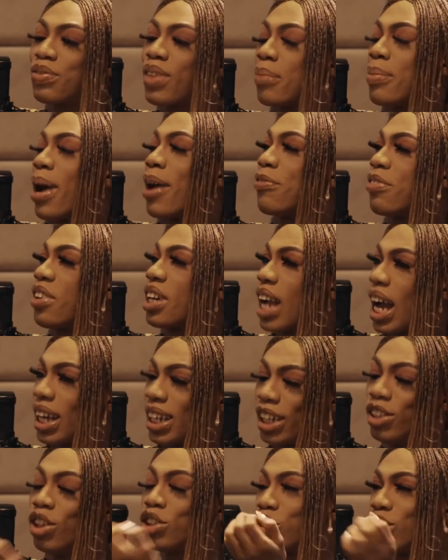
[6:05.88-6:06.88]
give them my finger.
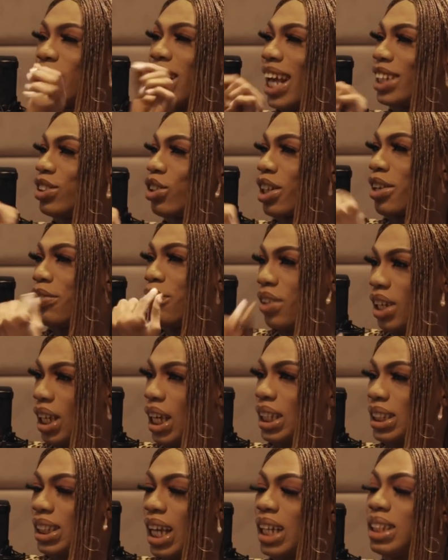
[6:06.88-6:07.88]
And I know children like sucking
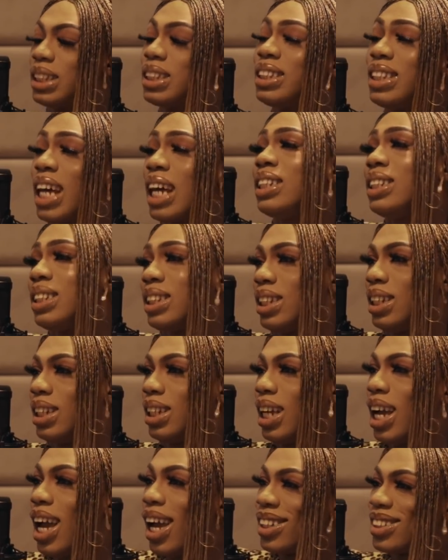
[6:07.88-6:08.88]
fingers, and it's
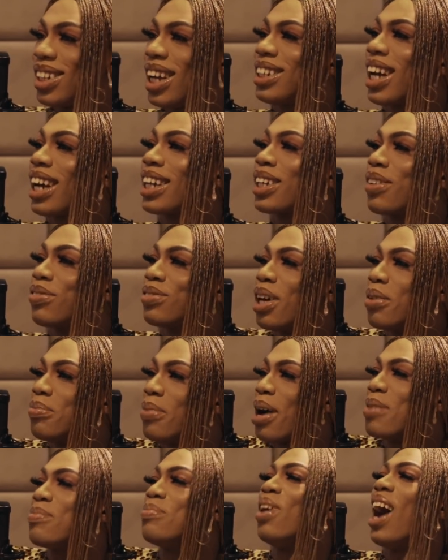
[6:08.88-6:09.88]
dirty. So I don't give them
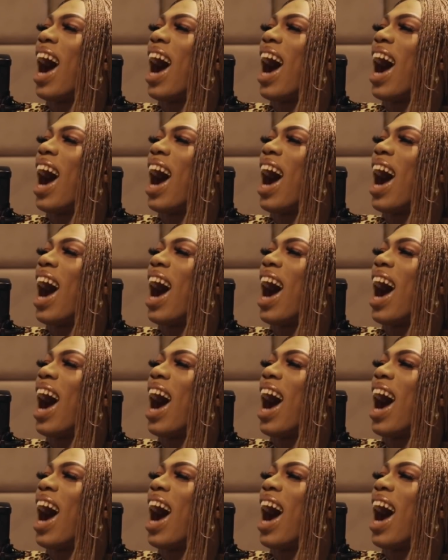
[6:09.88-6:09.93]
my.